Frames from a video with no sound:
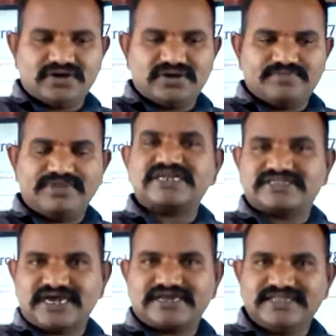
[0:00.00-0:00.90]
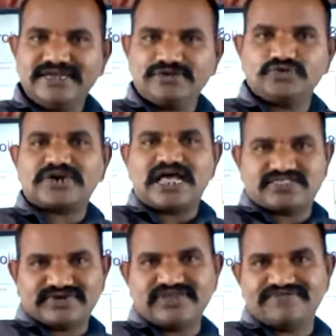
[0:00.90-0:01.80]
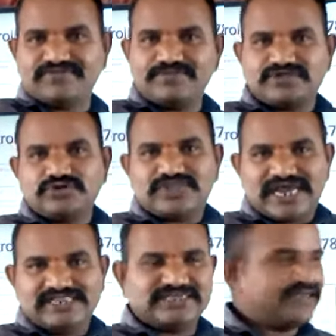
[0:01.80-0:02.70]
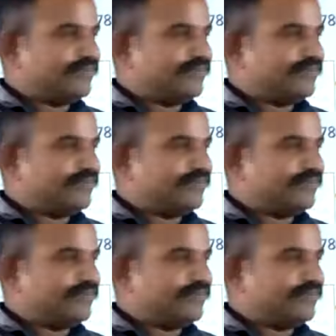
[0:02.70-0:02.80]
methods are there to transfer the information to the LCD